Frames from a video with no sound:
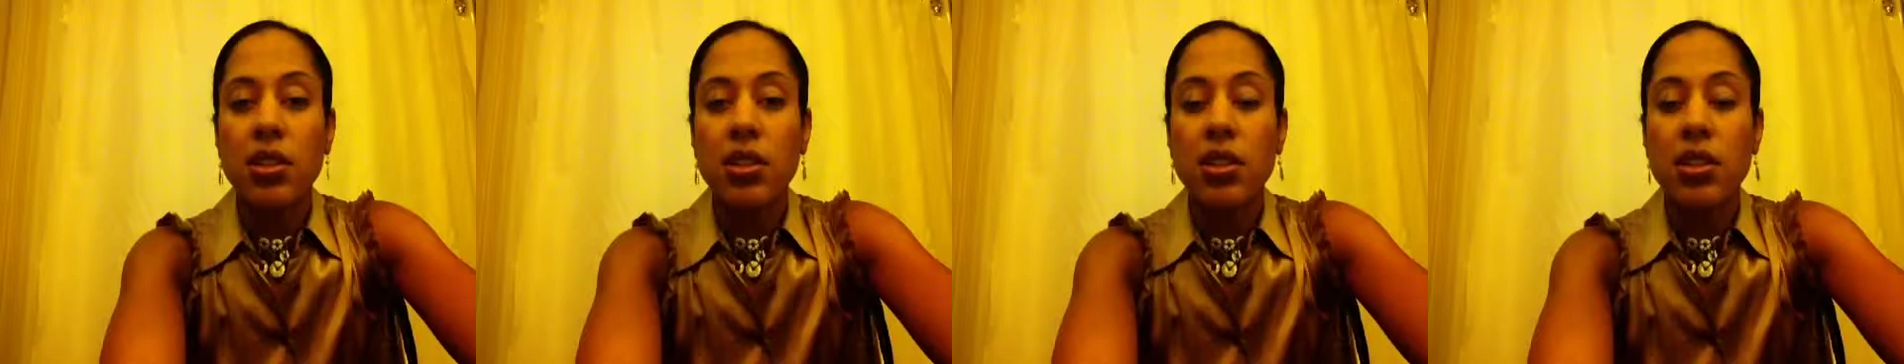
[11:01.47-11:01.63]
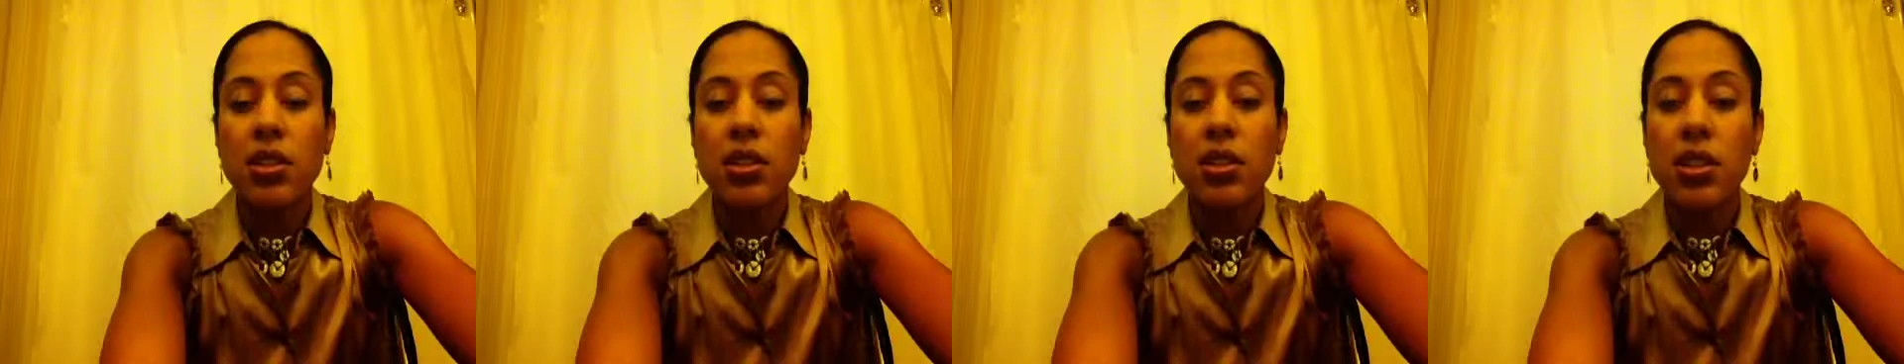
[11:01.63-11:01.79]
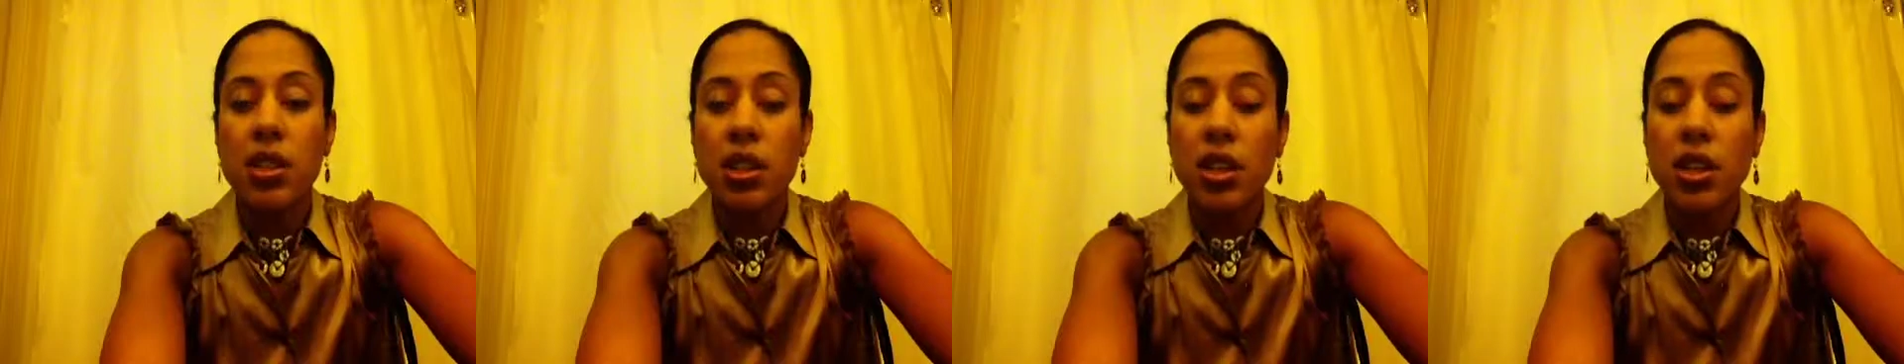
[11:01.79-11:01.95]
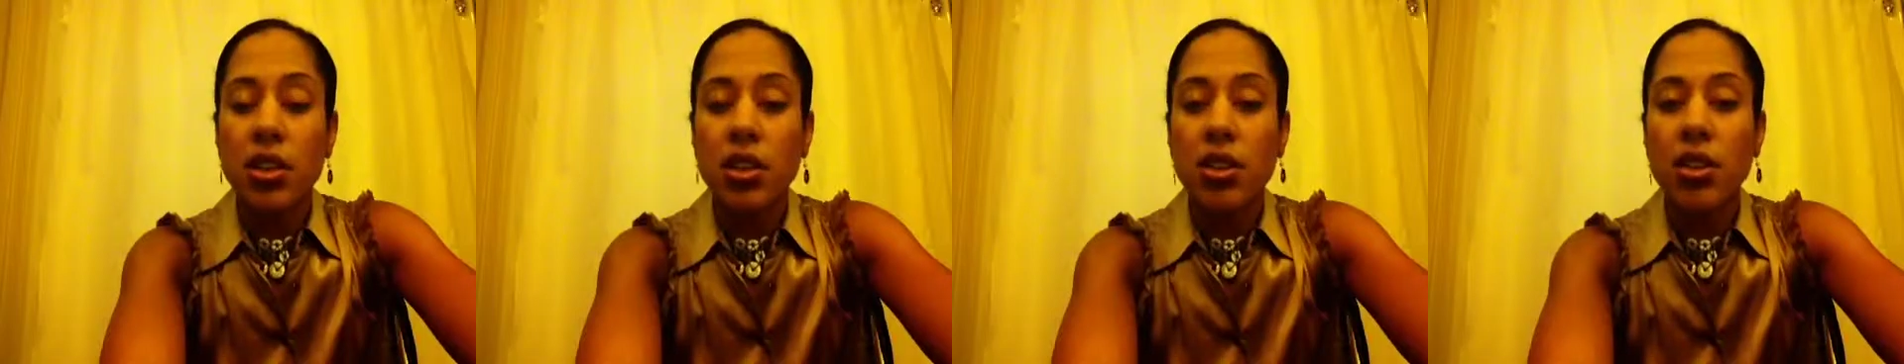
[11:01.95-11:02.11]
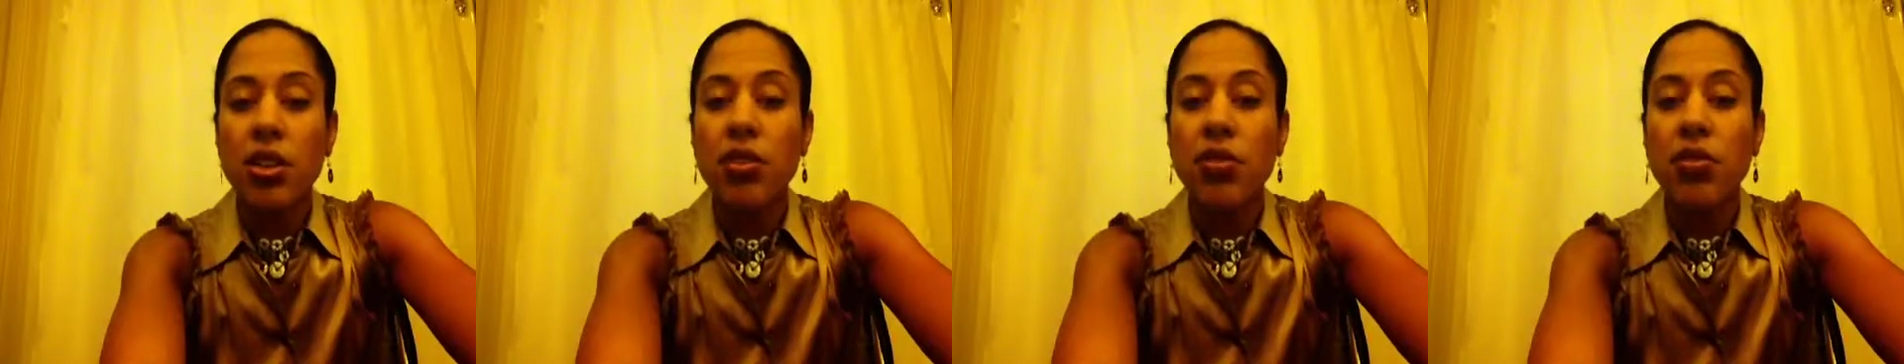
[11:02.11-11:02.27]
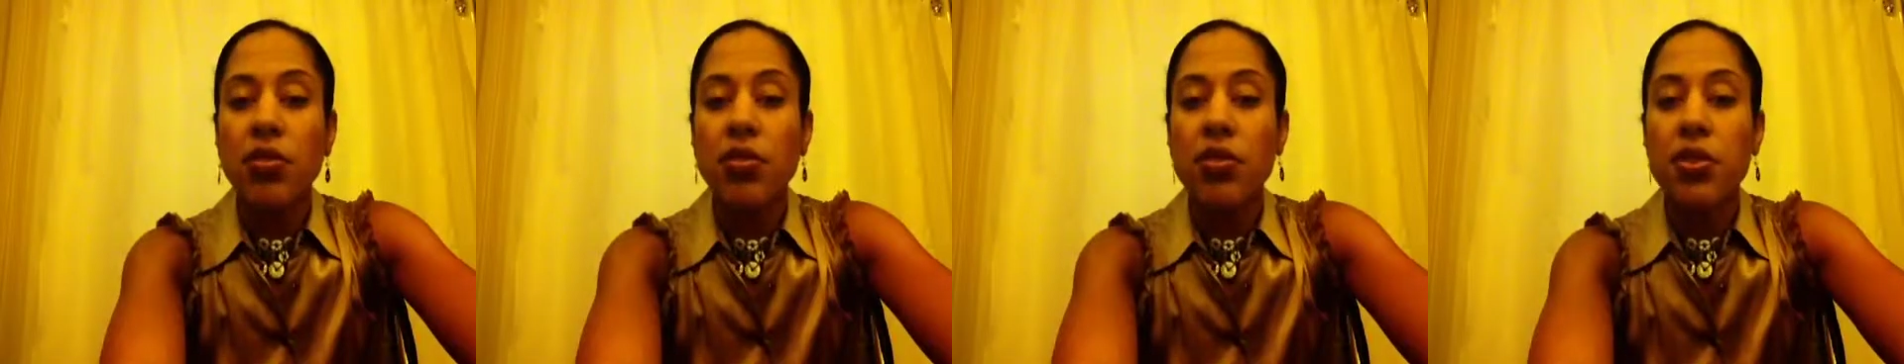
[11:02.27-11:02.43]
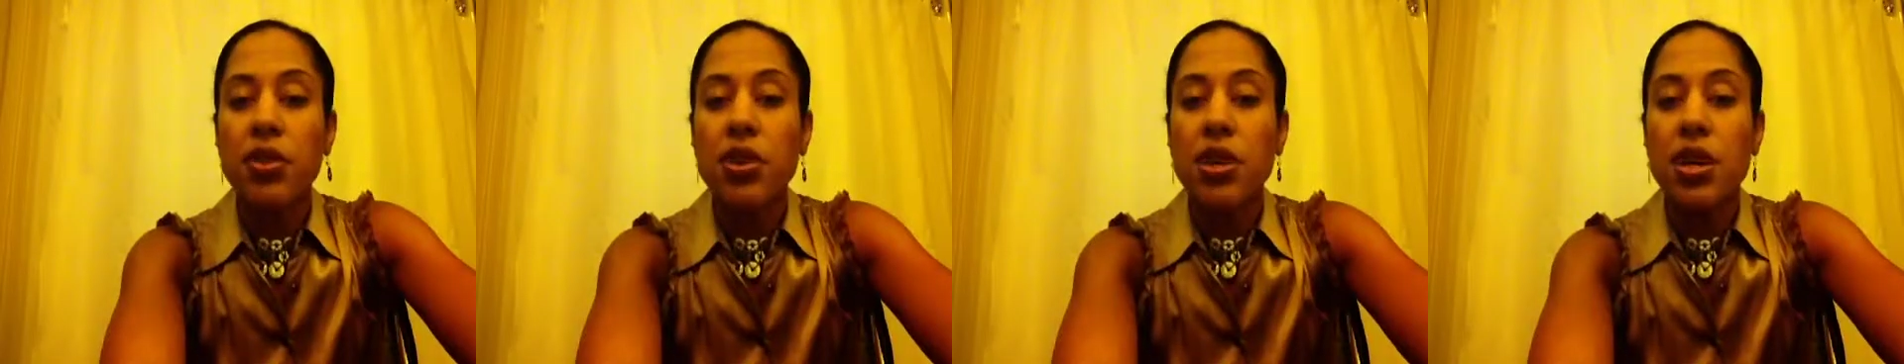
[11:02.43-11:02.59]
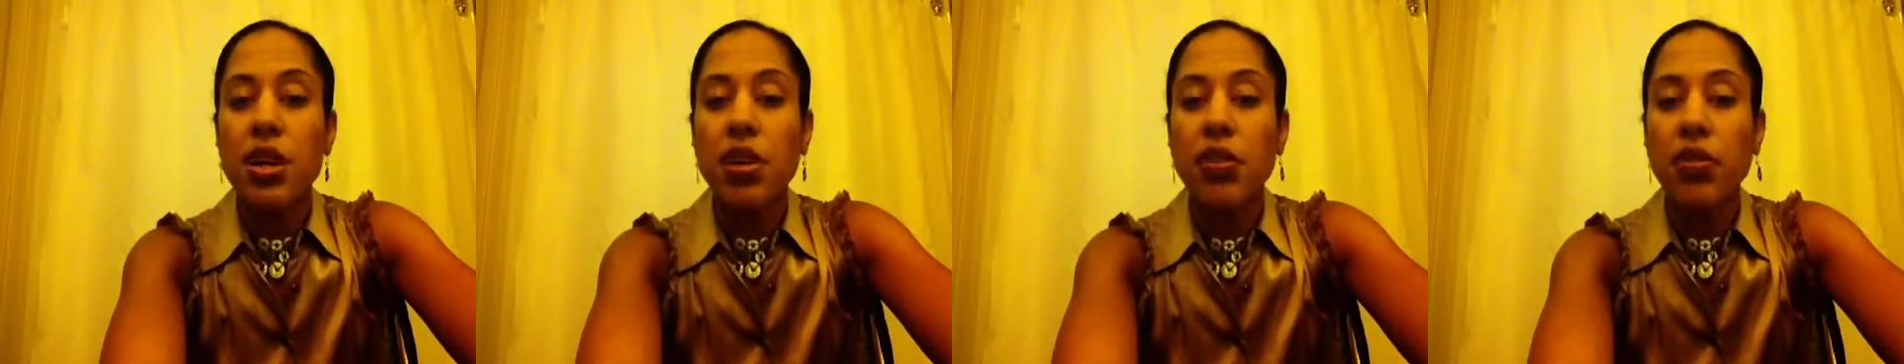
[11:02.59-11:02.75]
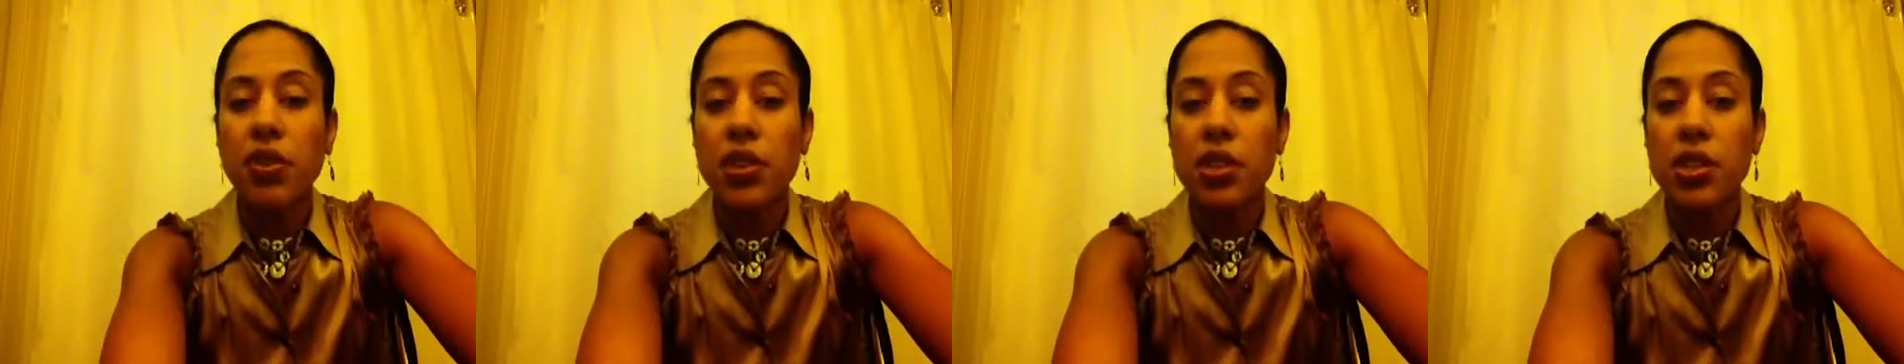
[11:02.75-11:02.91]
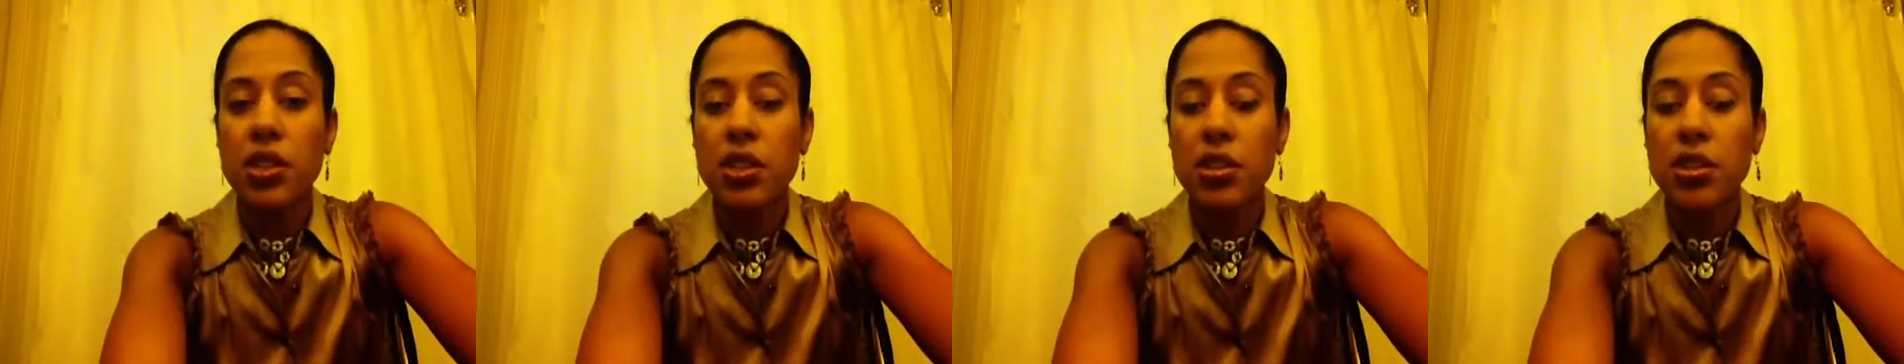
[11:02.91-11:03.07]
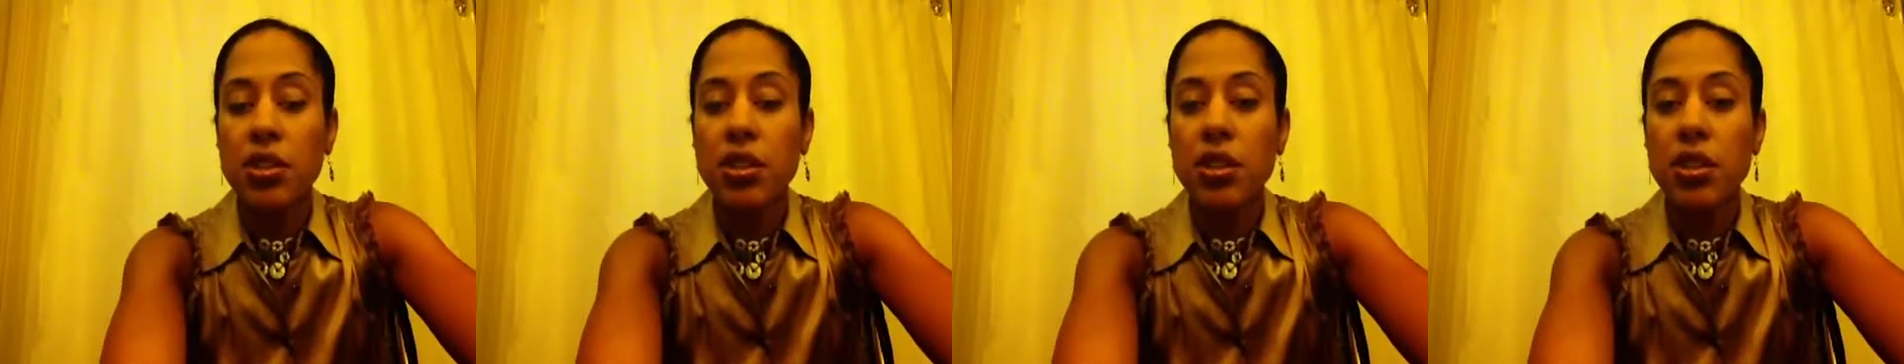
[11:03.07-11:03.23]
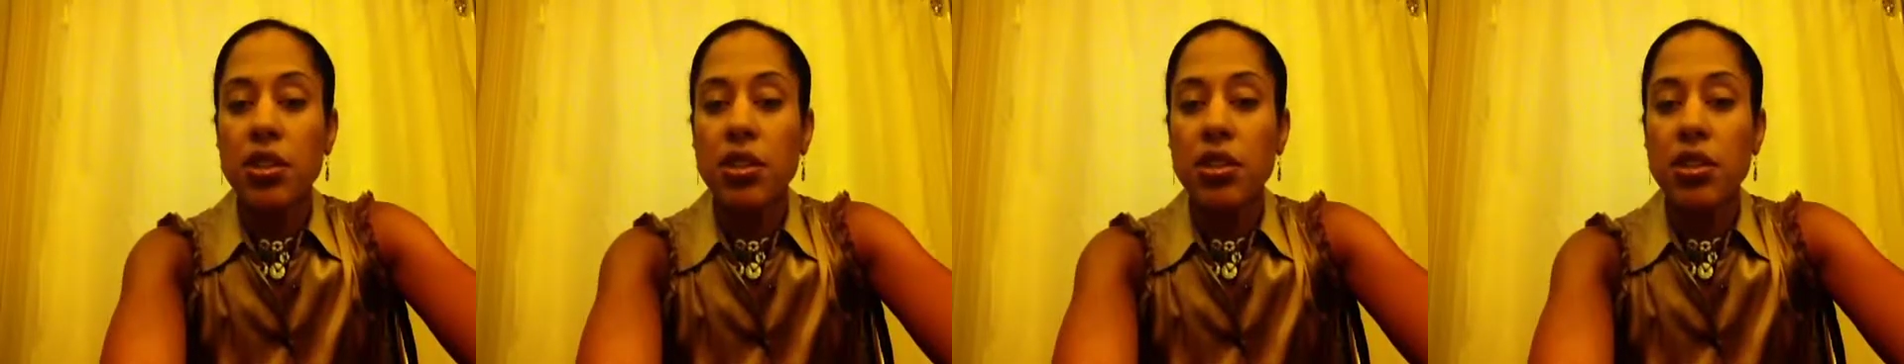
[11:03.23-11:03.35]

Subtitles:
standard for if a student